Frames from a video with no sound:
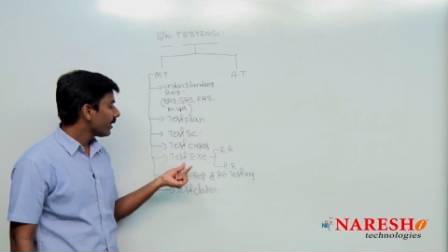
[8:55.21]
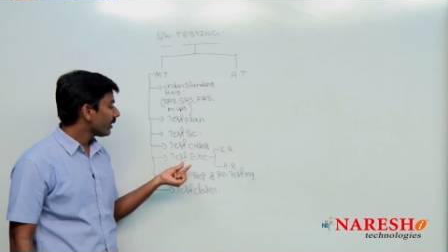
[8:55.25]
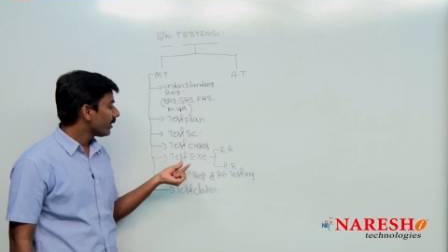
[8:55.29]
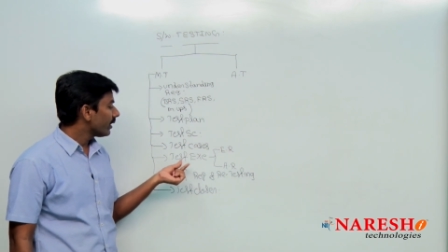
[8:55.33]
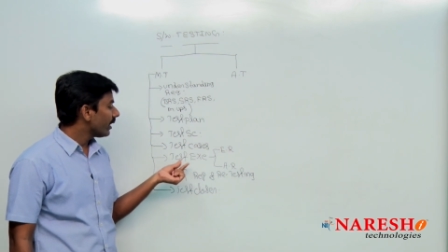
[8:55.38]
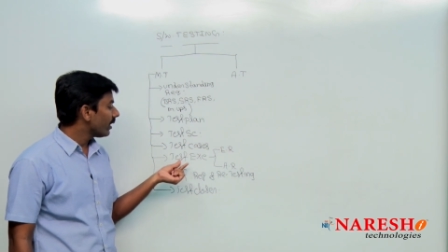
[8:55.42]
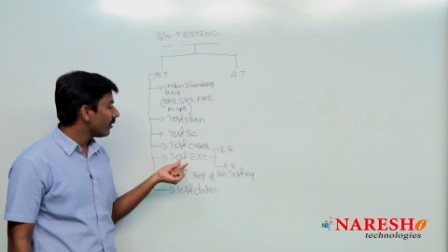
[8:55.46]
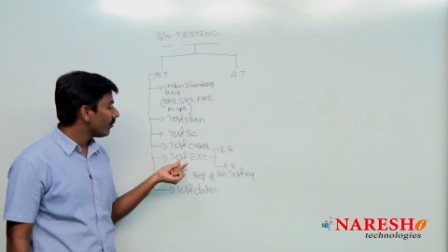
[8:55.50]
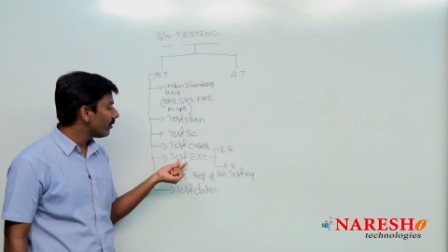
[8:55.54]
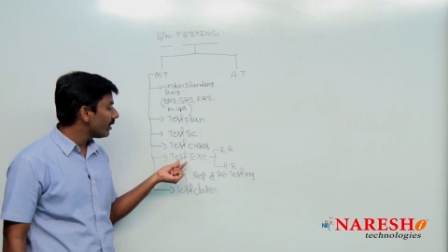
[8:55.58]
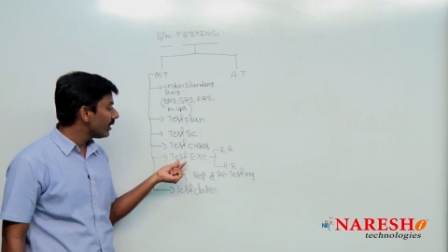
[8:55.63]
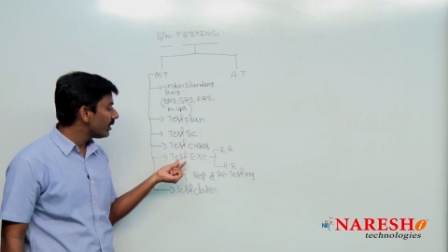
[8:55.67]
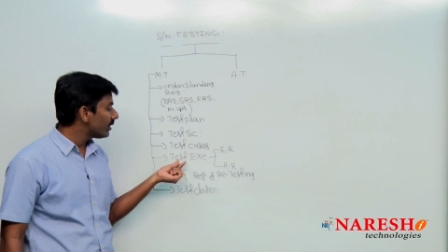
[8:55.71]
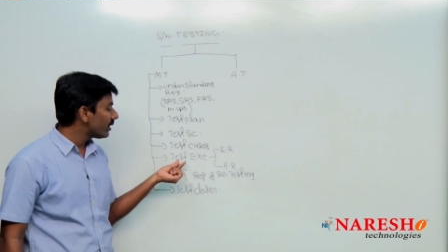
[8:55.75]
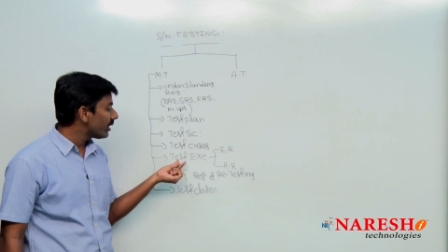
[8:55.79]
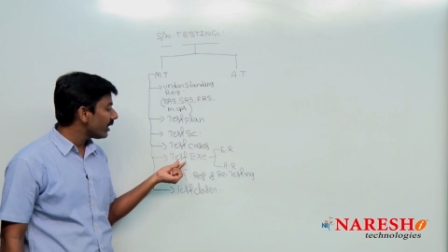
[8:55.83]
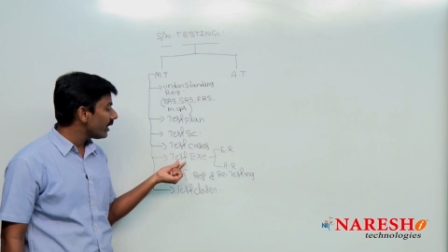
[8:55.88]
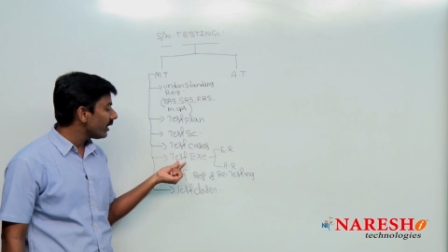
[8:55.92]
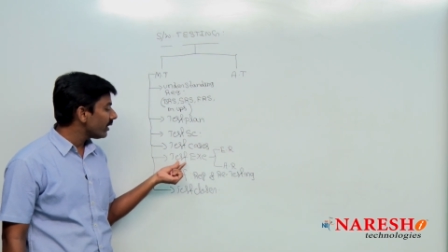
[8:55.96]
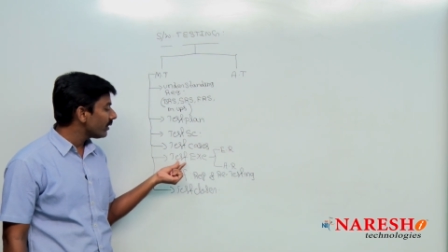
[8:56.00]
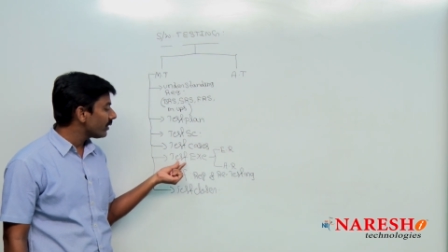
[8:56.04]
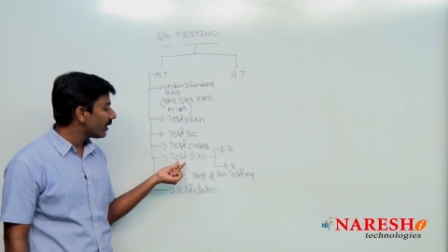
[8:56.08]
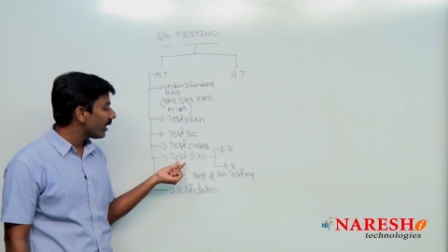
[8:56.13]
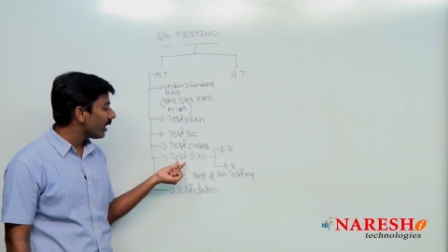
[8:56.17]
then we'll
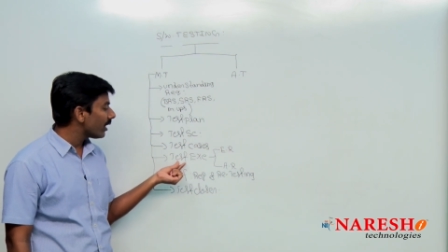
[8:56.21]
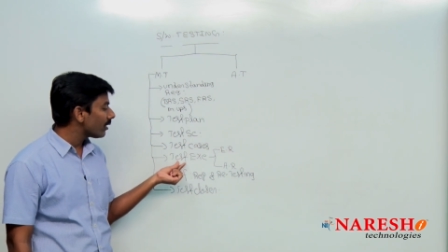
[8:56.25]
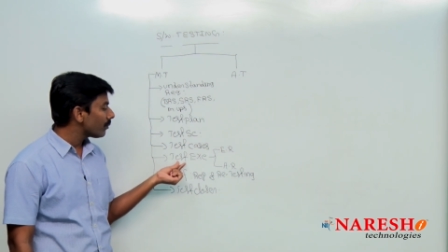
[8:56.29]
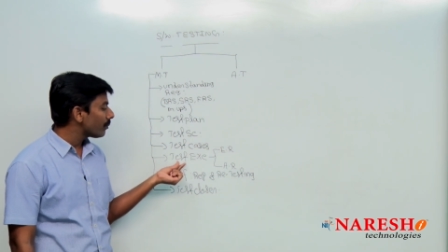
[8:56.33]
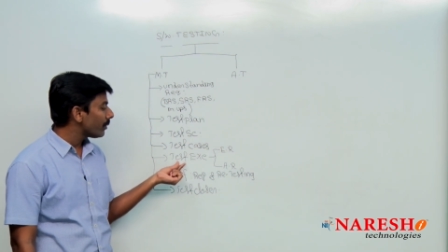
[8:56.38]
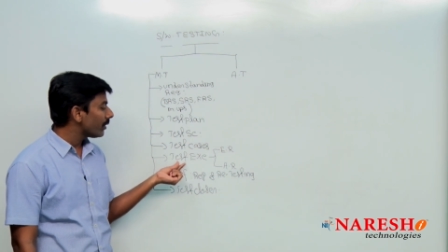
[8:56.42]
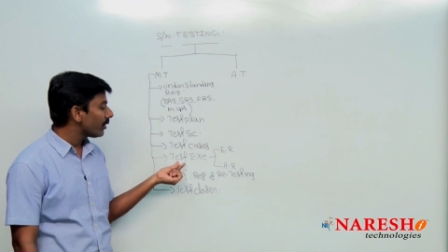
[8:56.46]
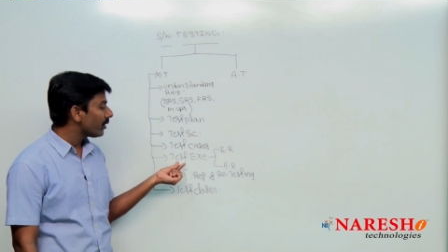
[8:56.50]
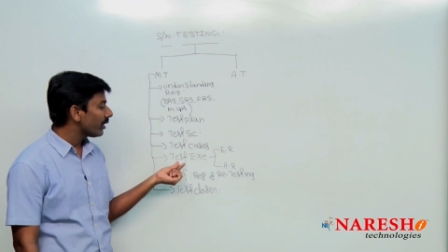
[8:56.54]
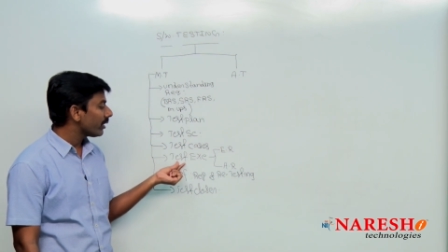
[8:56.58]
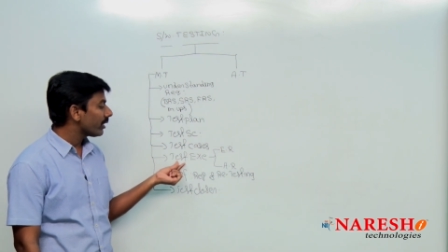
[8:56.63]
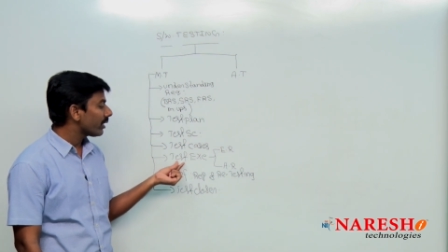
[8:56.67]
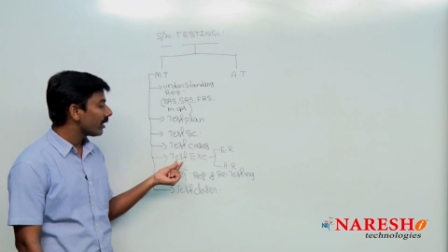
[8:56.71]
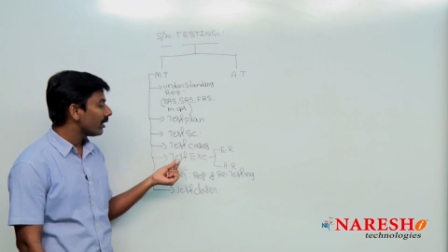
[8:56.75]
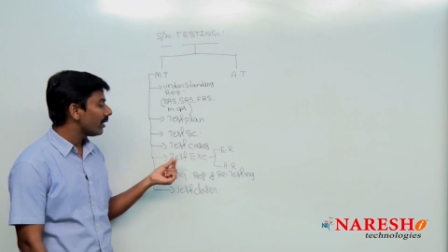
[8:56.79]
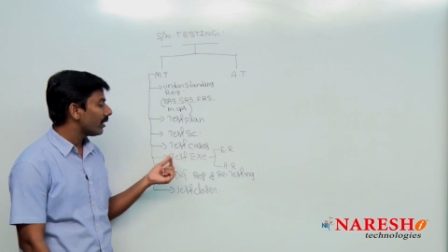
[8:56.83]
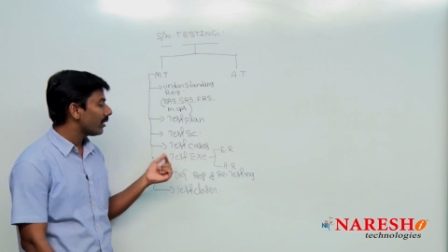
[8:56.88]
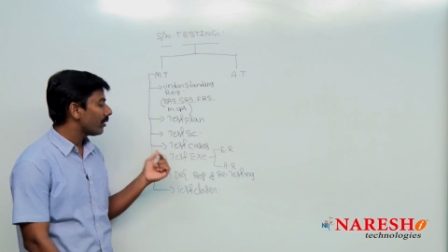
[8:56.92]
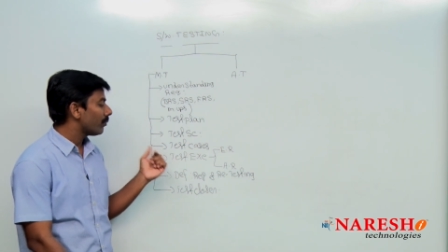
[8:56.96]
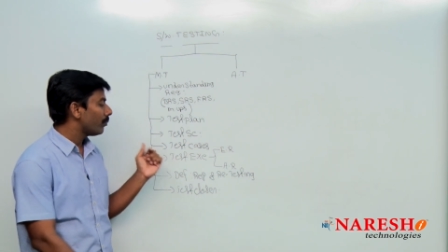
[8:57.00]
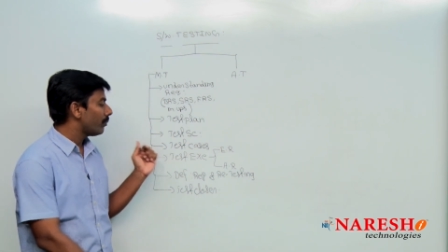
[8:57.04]
take that particular